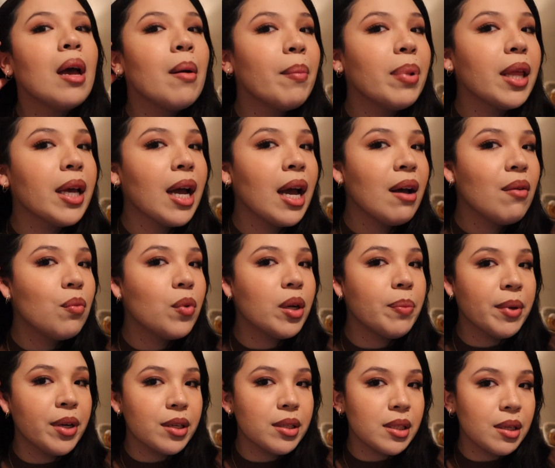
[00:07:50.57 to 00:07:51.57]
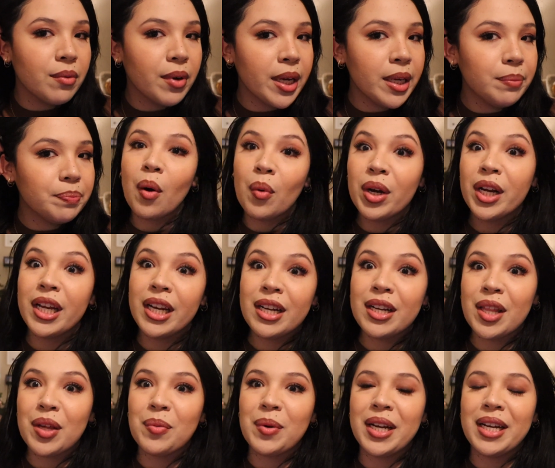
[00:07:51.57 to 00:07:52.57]
But like I have one piercing, right? I wanna get
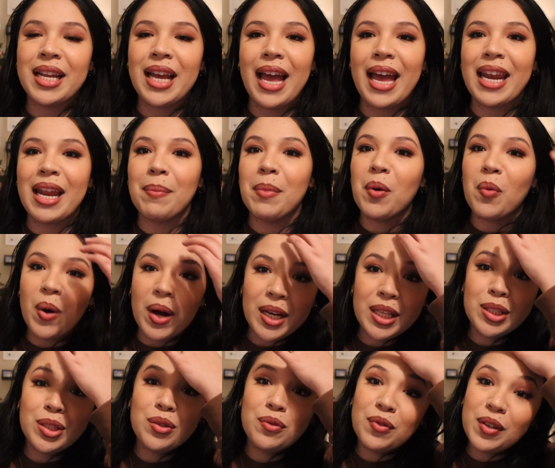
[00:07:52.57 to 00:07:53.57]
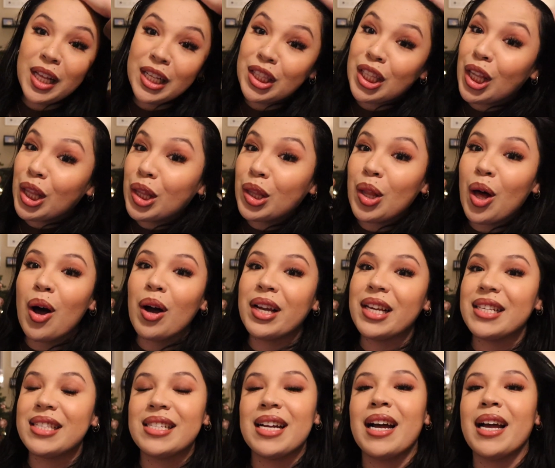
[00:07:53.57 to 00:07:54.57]
another one and I've been wanting to for like the
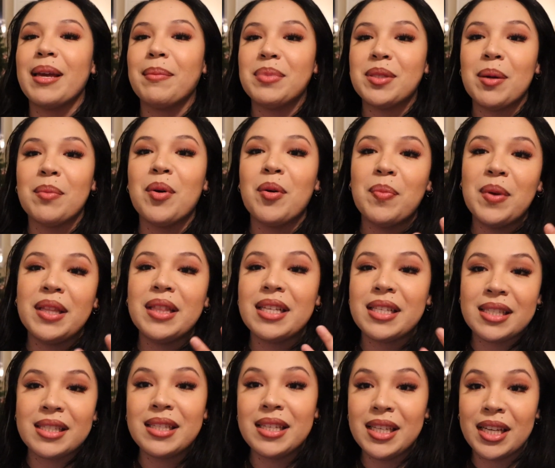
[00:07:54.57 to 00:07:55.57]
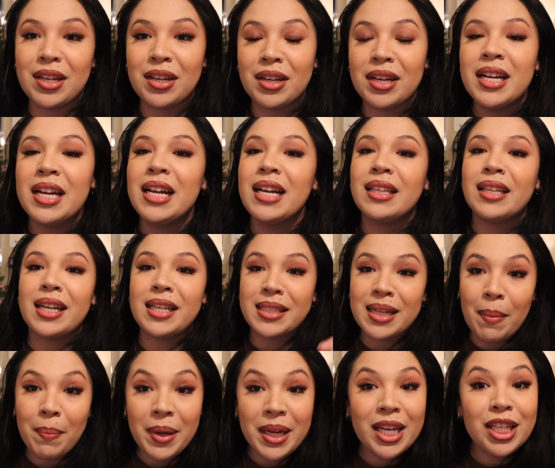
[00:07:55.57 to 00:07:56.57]
longest time. So I'm hoping this is the year that I
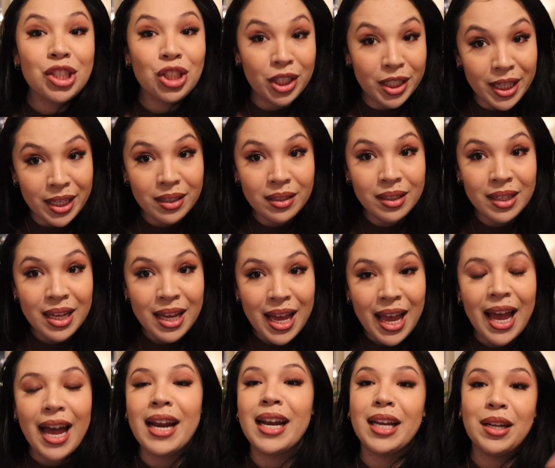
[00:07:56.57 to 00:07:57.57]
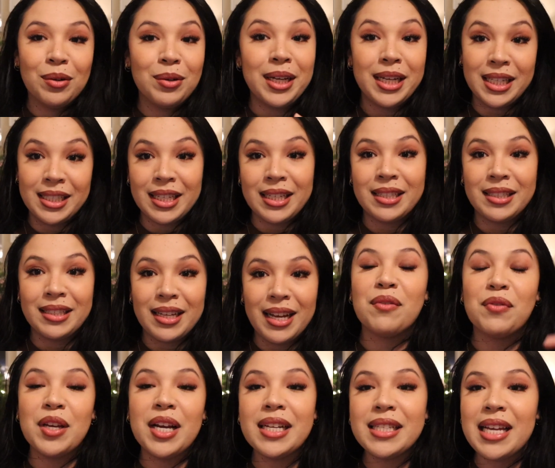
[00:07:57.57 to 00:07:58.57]
stop being a chicken and I go get it done.
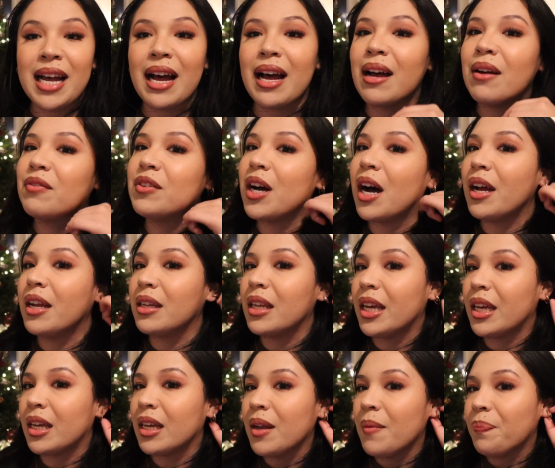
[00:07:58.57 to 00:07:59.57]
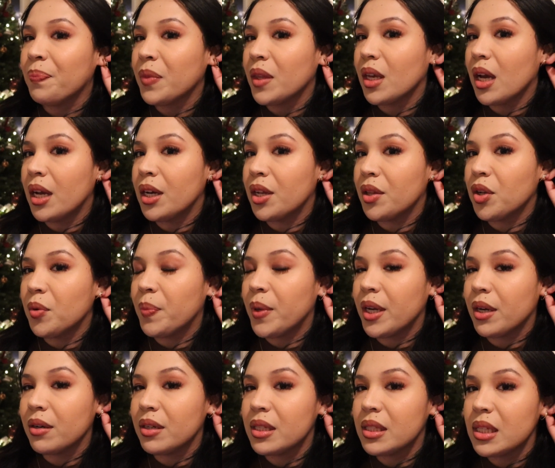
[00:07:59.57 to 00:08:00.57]
If you guys have gotten like another
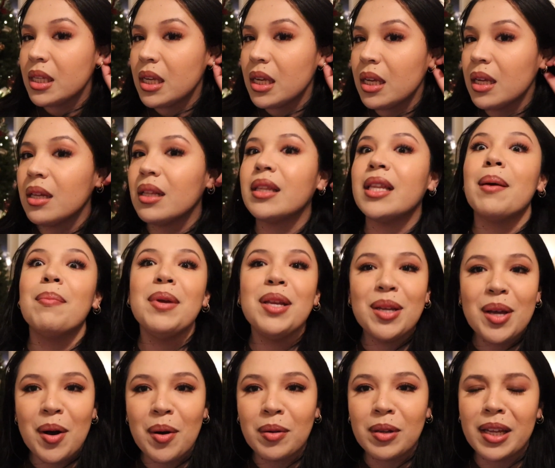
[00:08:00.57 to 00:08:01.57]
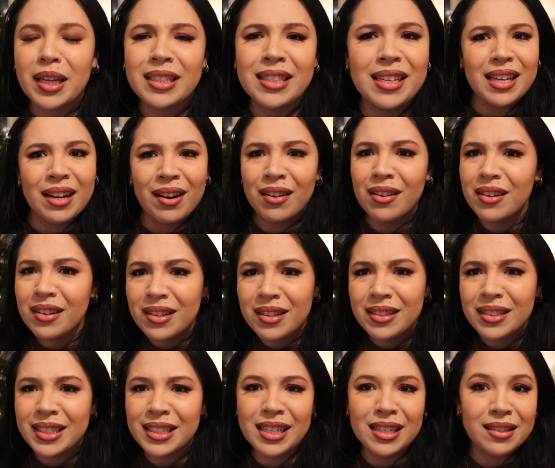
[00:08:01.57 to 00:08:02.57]
piercing, let me know. Like,
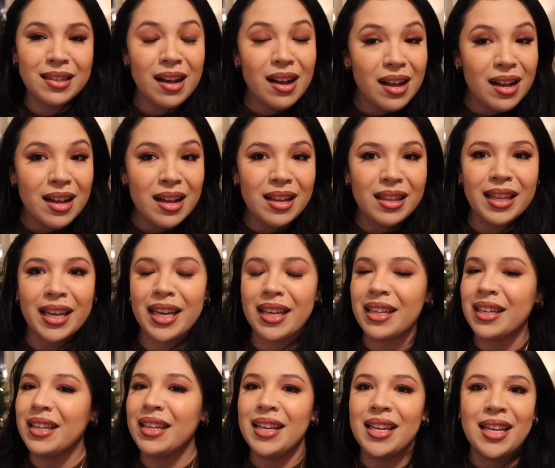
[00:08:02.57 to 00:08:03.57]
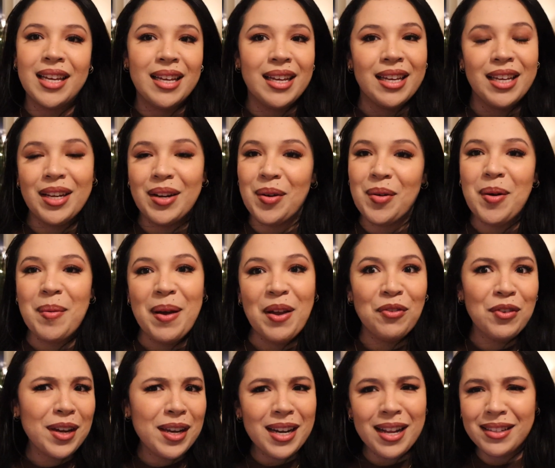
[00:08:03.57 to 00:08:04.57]
hurt? Did it not? Like, you know, am I
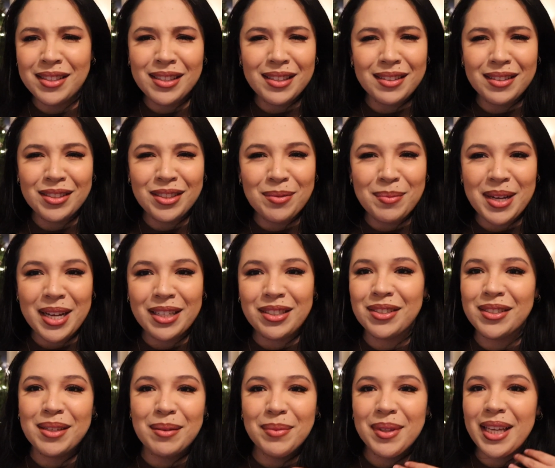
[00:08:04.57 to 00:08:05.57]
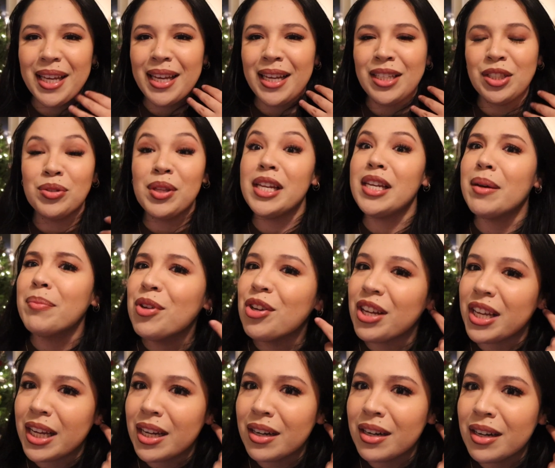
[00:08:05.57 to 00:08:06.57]
freaking out too much or something? Do they numb your
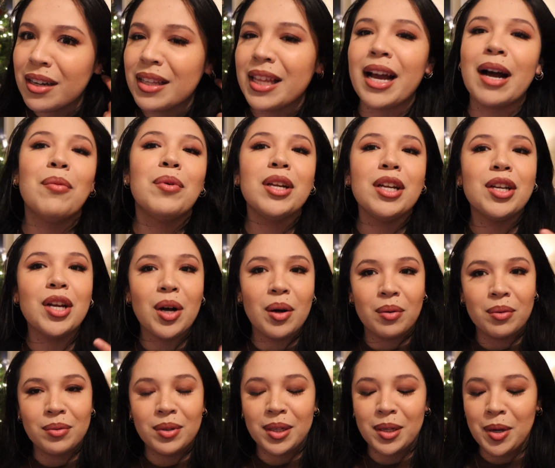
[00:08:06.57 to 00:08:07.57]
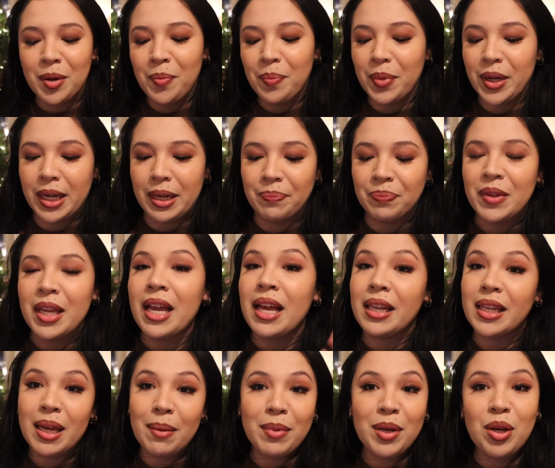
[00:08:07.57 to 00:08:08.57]
ear? Like, I want to know, you know, but
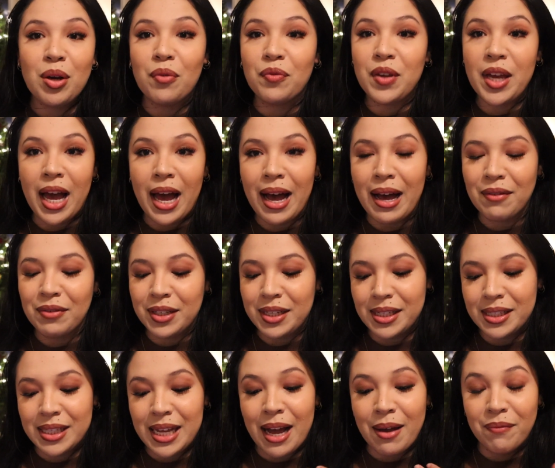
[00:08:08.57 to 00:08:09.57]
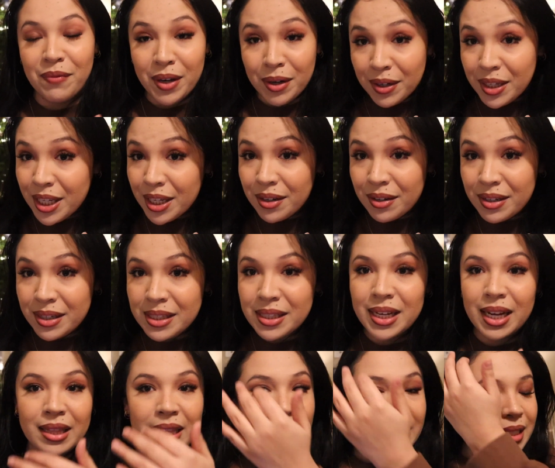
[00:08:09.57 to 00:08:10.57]
let me know if you have because I'm very curious to
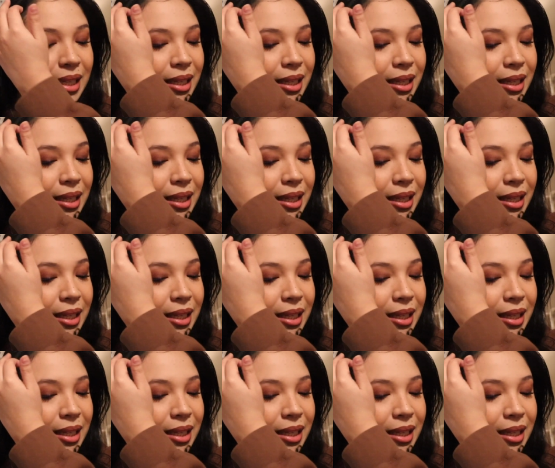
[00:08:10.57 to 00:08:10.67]
get that